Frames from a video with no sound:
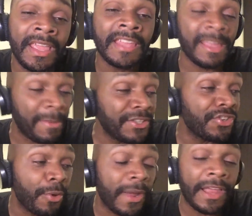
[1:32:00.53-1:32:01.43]
that means you
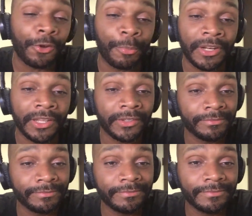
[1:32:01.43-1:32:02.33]
got no money.
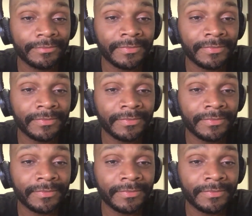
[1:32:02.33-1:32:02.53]
That